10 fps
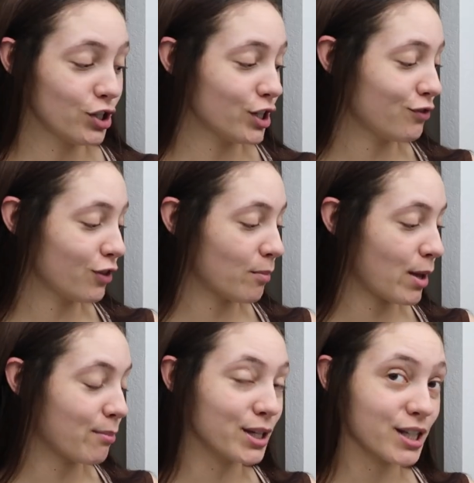Just for
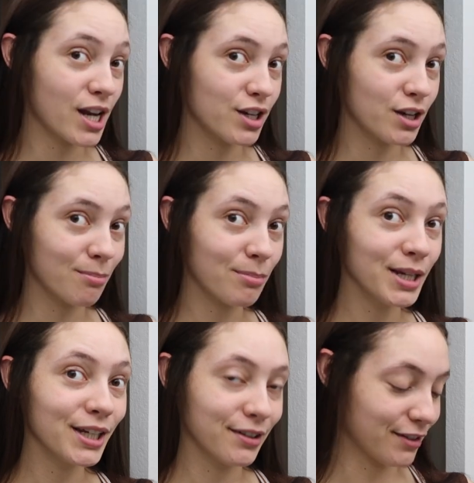men, mustache, and
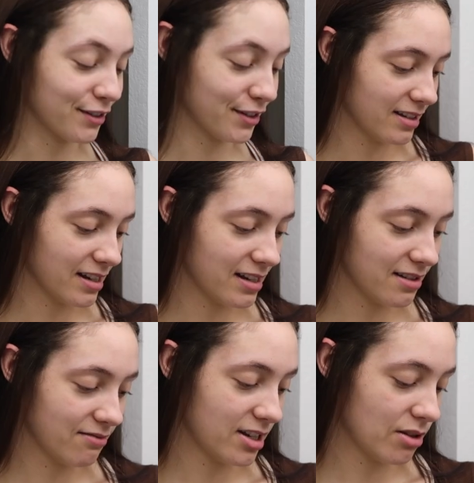beard to
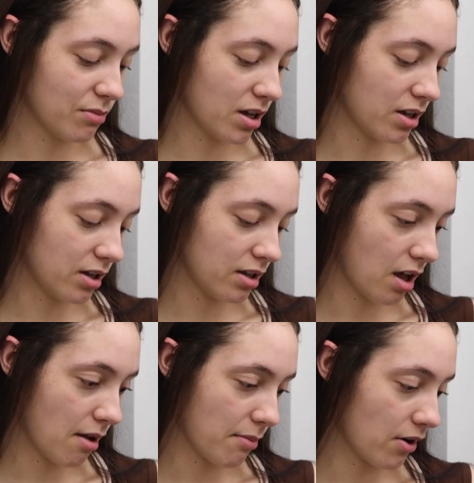tint my
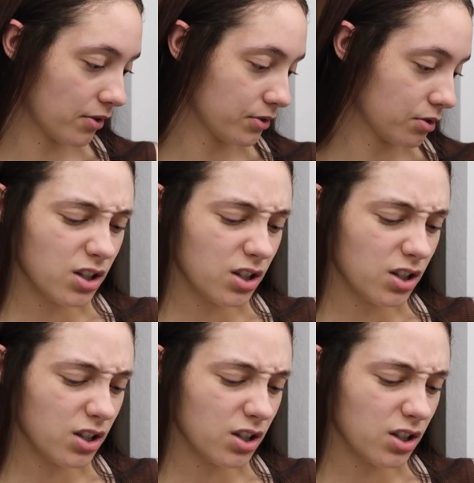eyebrows.